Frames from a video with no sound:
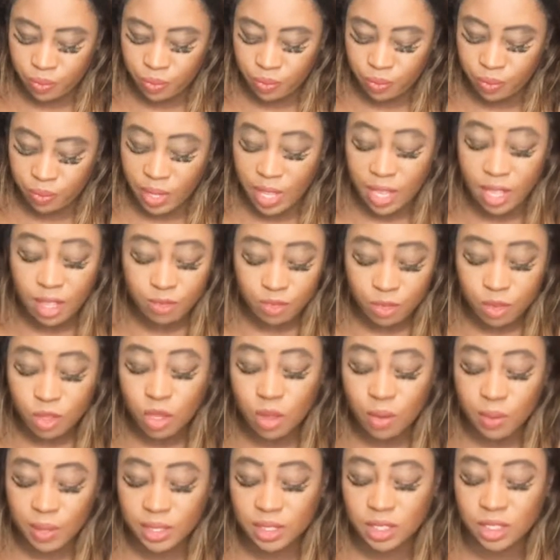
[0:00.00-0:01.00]
even
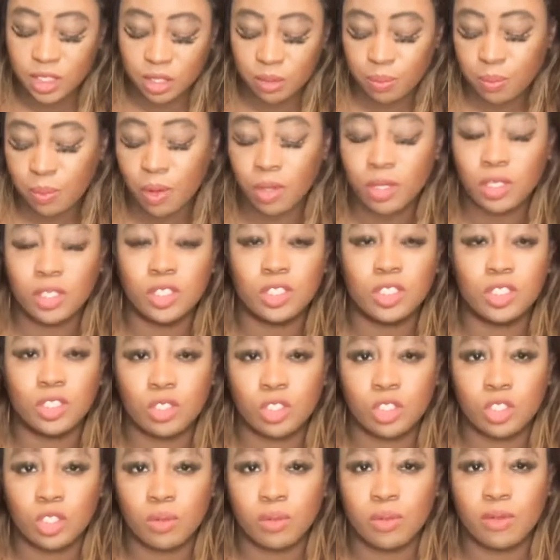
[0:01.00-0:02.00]
though it disappoints you
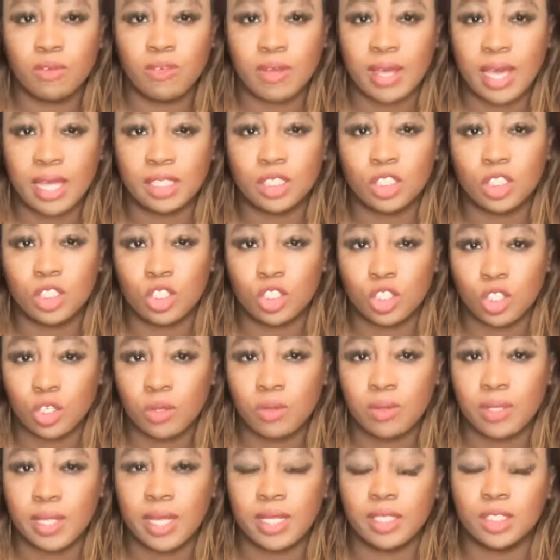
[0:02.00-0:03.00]
to have had to
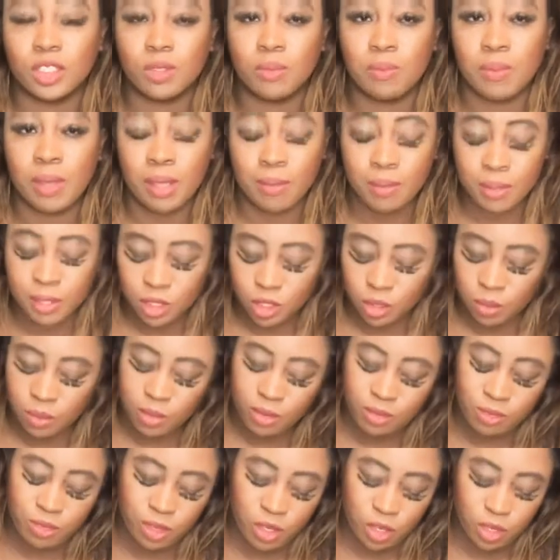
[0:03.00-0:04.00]
do that. So maybe some
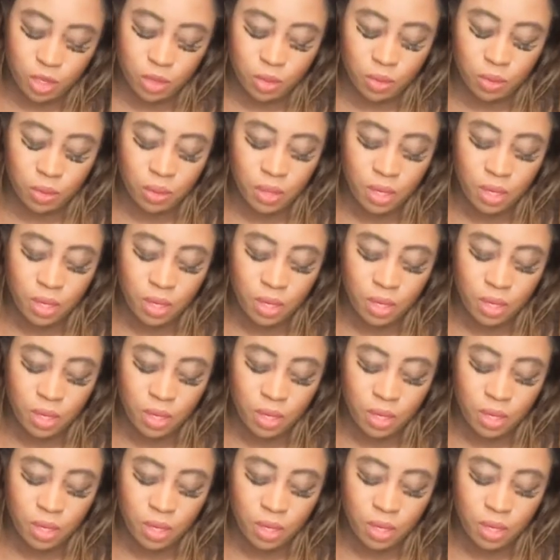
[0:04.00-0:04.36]
of you